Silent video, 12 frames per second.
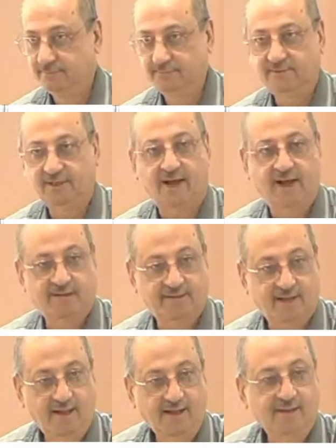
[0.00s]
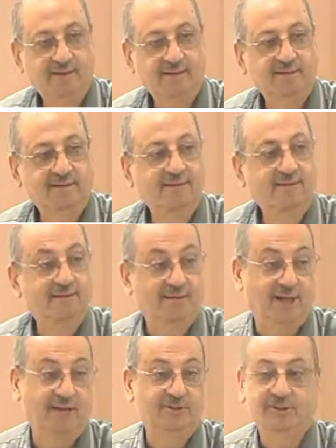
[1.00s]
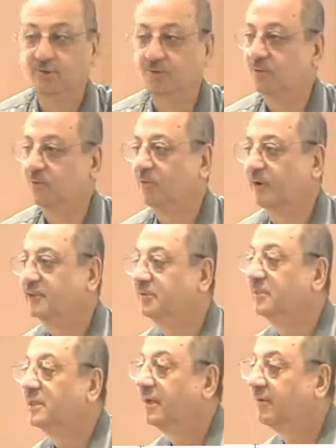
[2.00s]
Hada tajirun. What is the meaning of